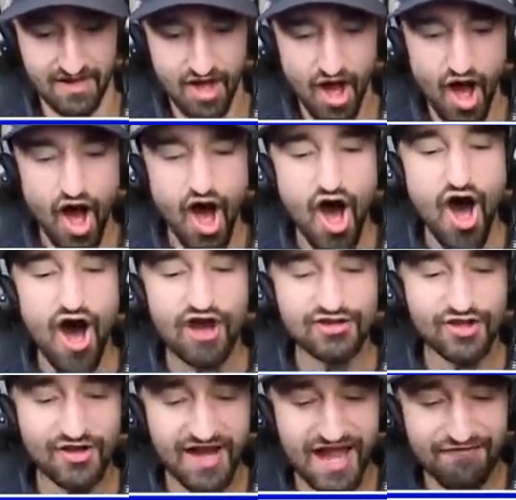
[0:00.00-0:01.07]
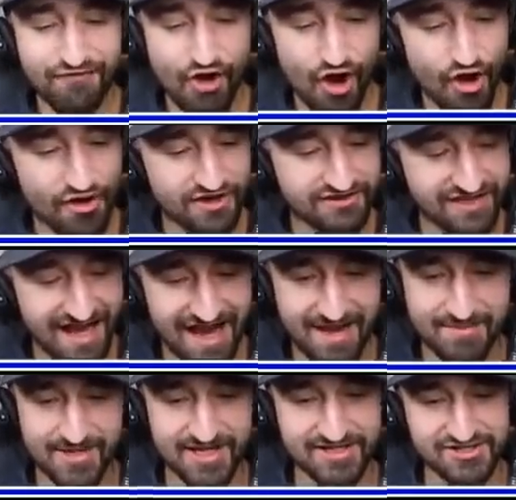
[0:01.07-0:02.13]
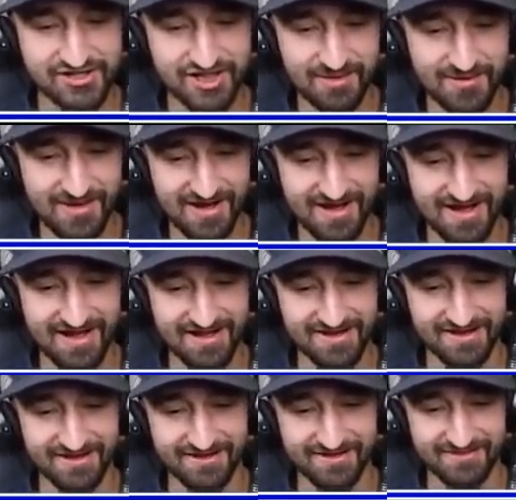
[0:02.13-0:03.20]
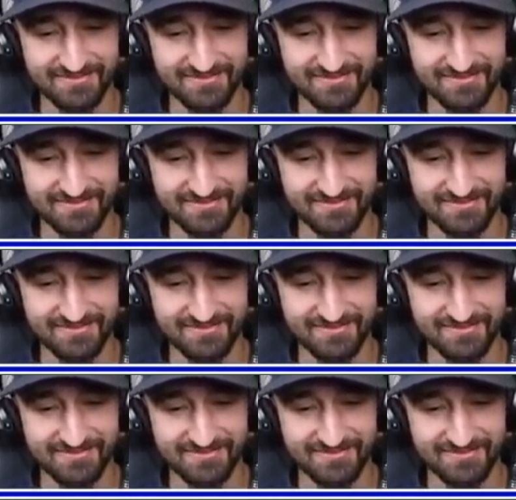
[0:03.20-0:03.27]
one oh, knows. I took half a heart of damage. Come on, yeah.